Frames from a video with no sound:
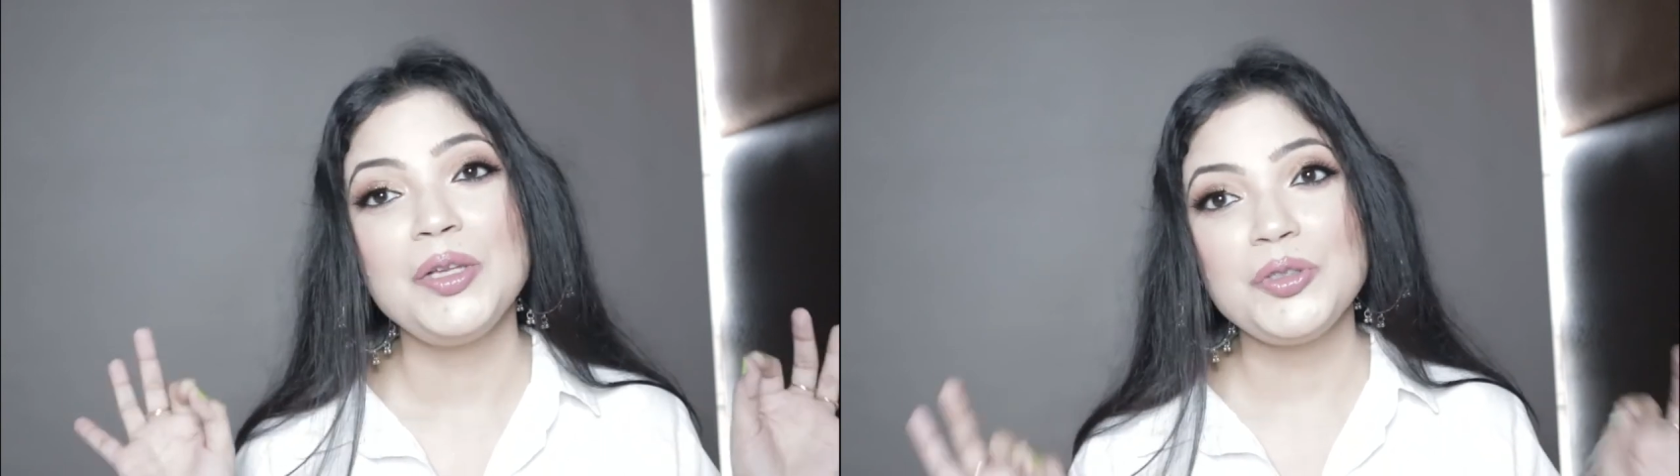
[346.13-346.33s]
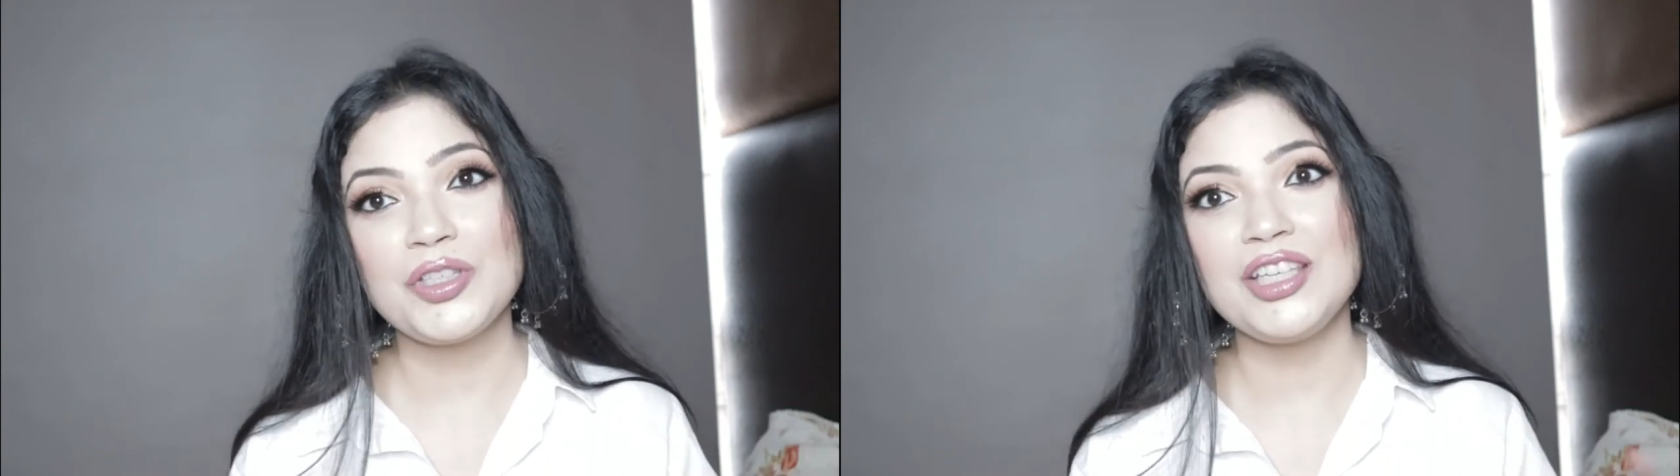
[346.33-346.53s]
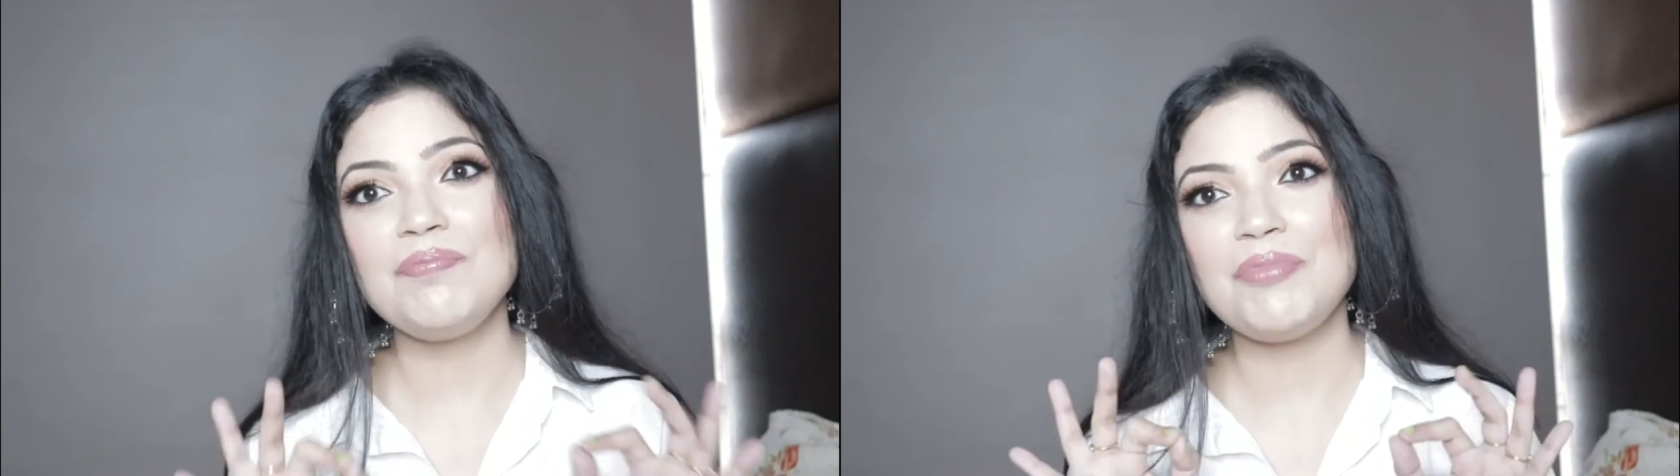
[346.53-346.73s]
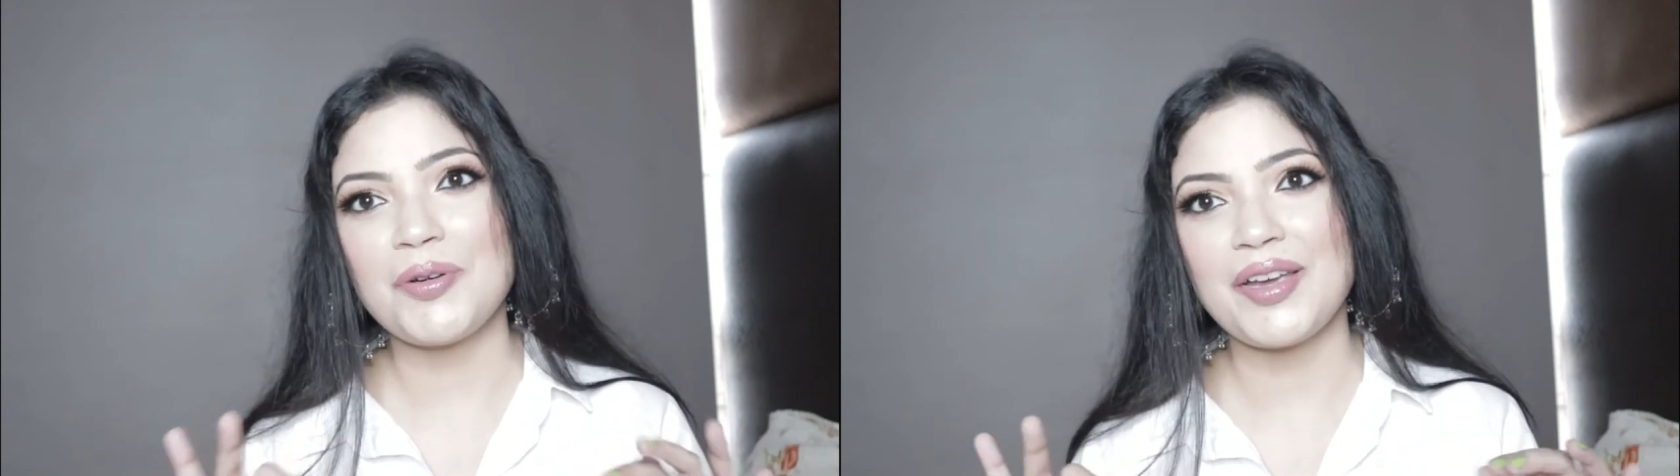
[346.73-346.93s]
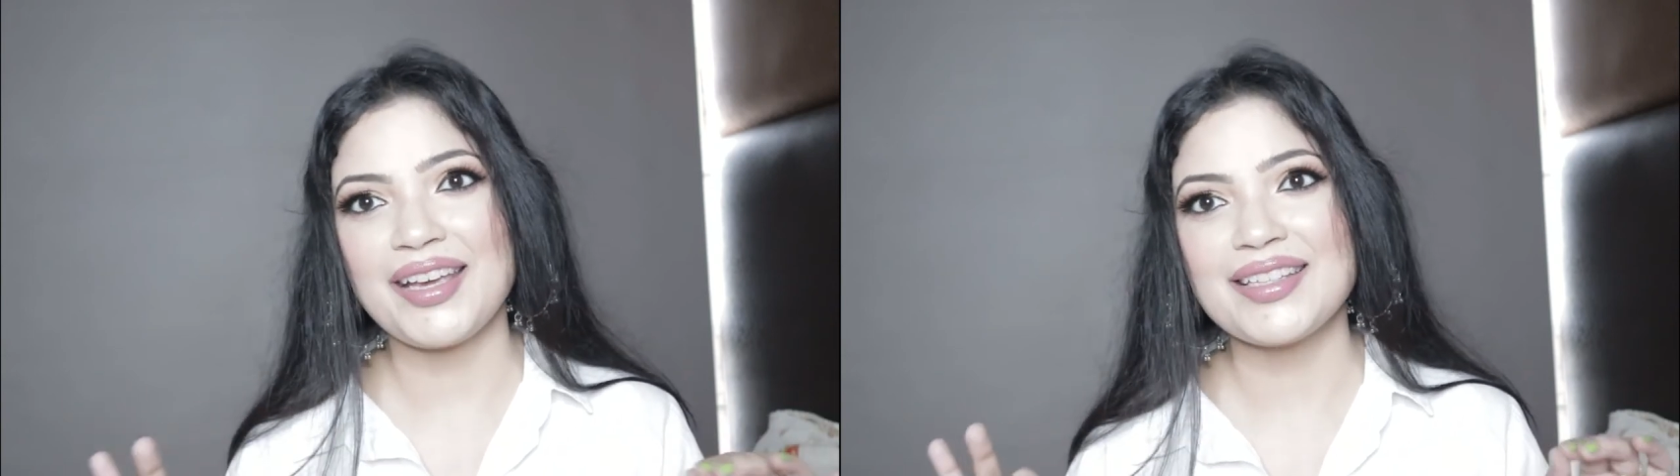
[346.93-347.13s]
to keep
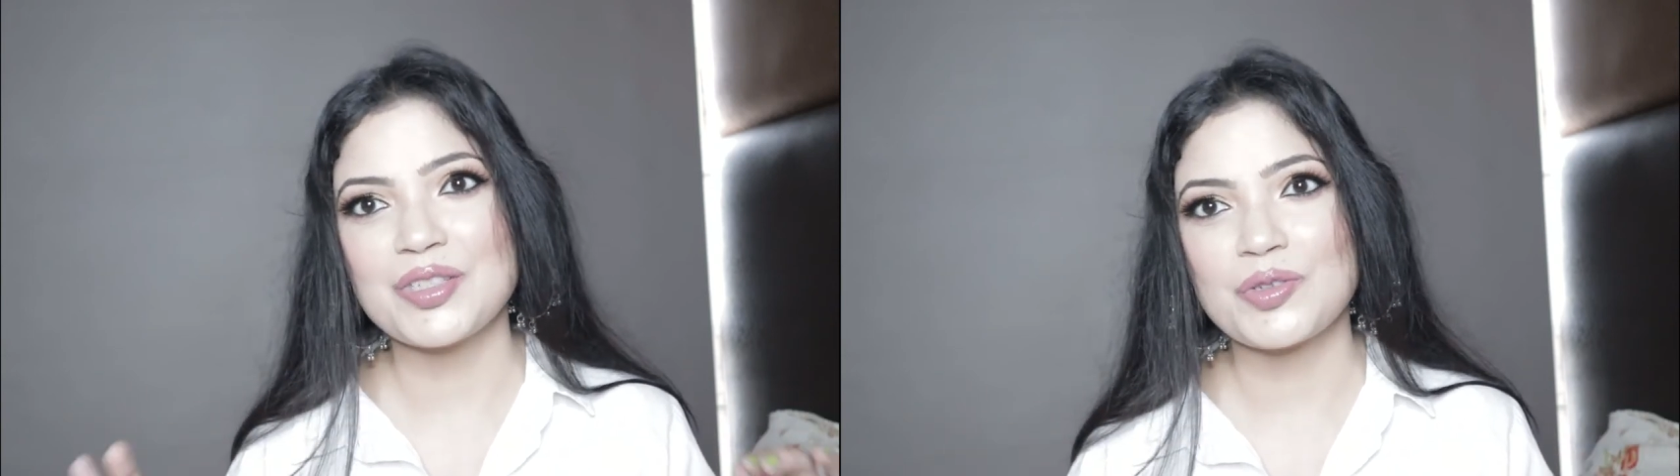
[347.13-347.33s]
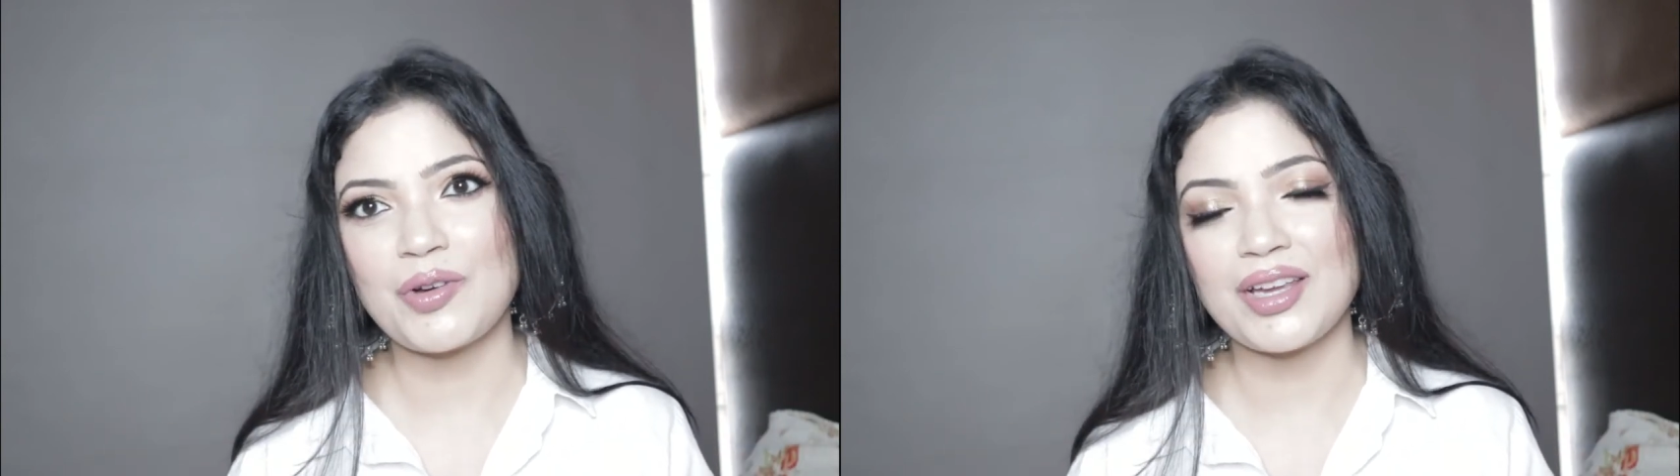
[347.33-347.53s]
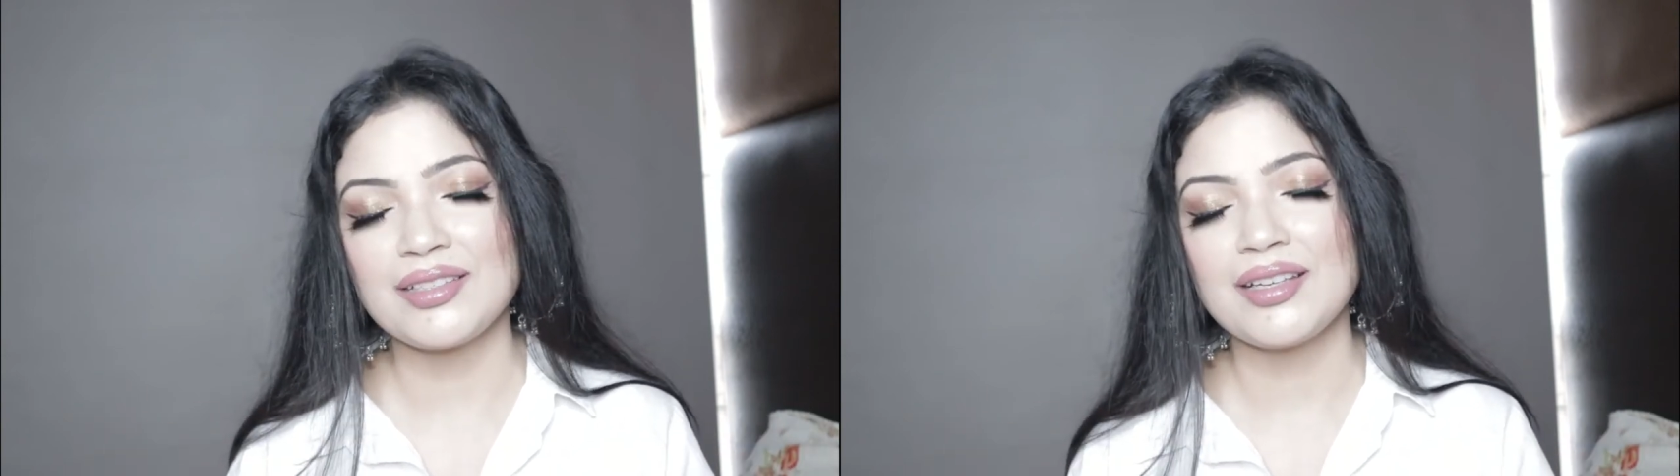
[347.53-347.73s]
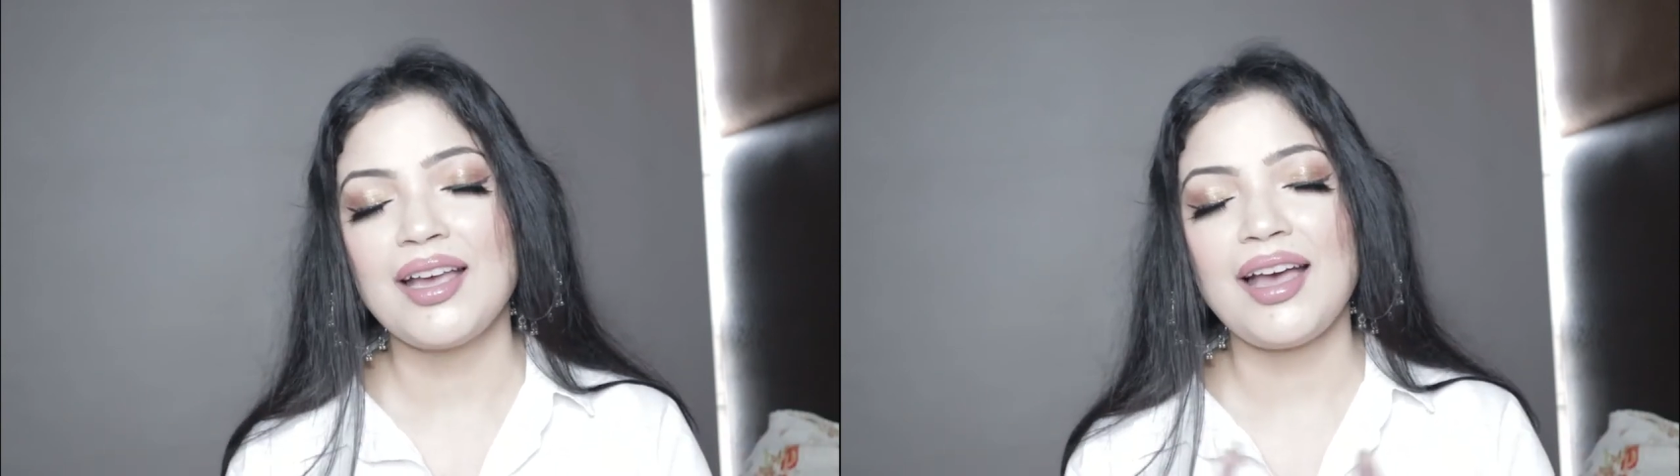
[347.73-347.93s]
your hair straight